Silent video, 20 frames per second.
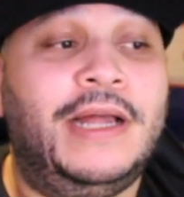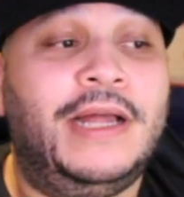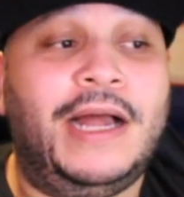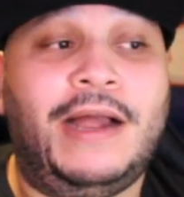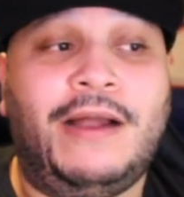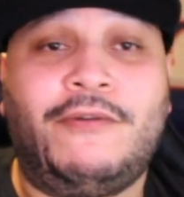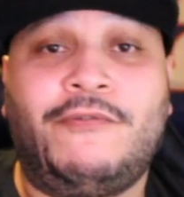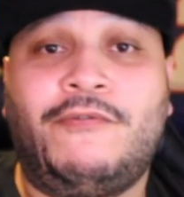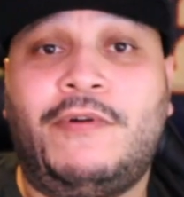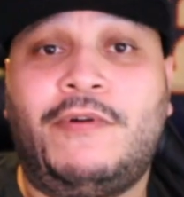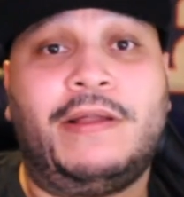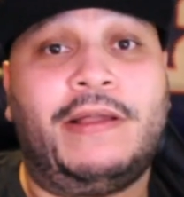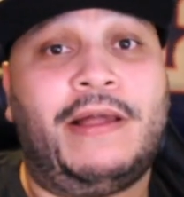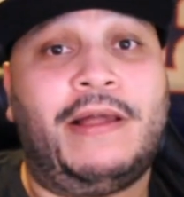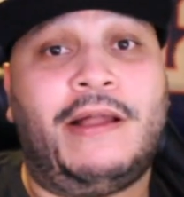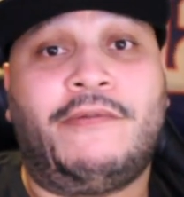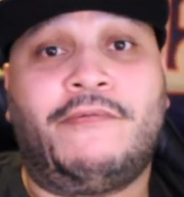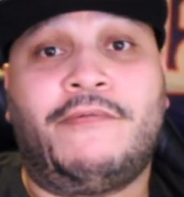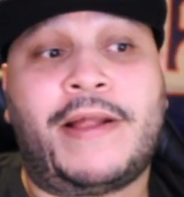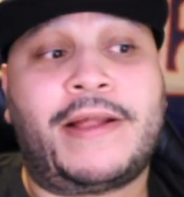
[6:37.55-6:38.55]
I
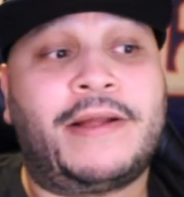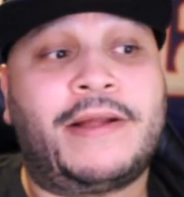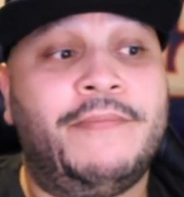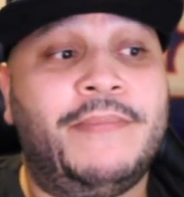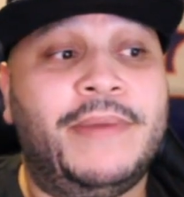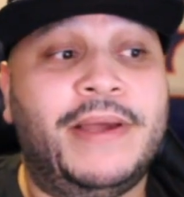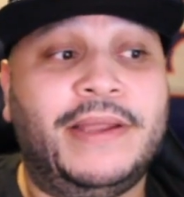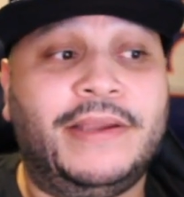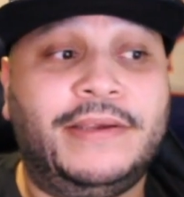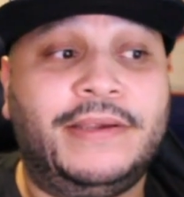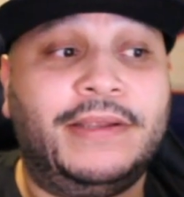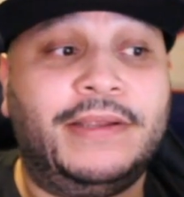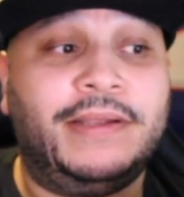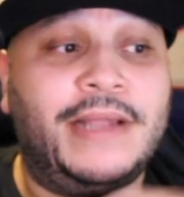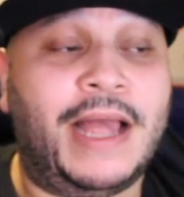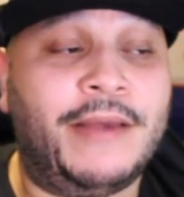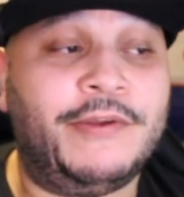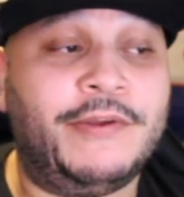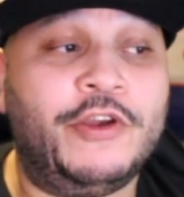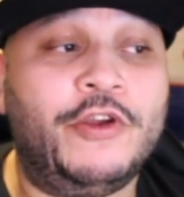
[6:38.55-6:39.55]
recommend,
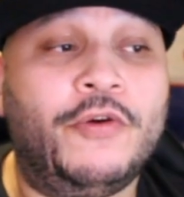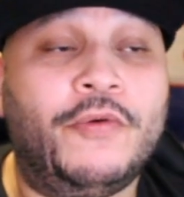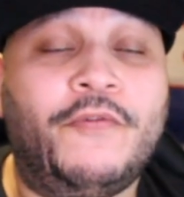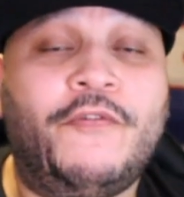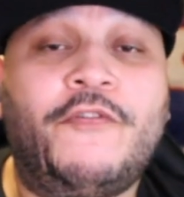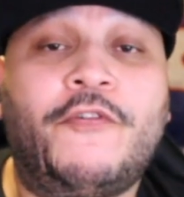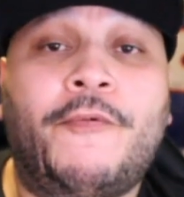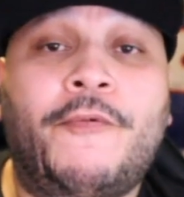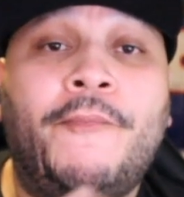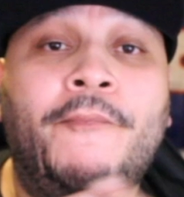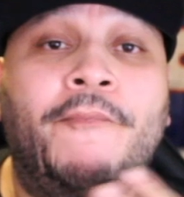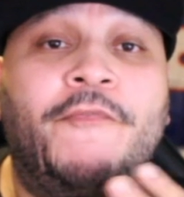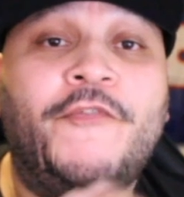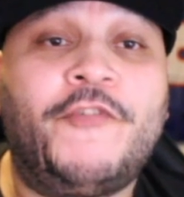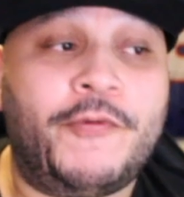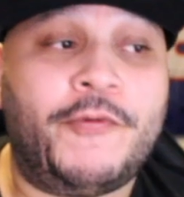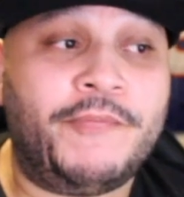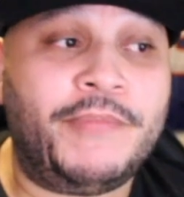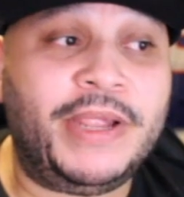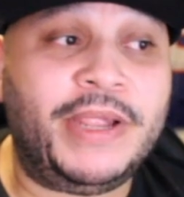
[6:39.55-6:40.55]
I know
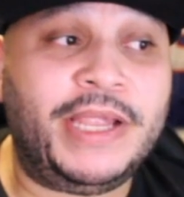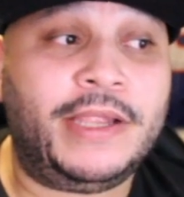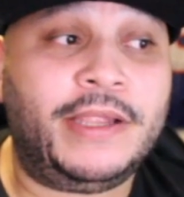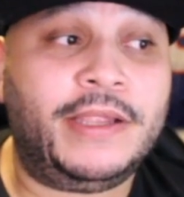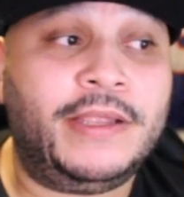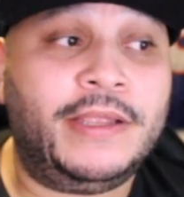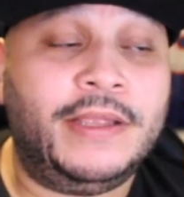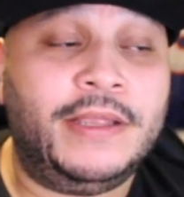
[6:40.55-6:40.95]
for me,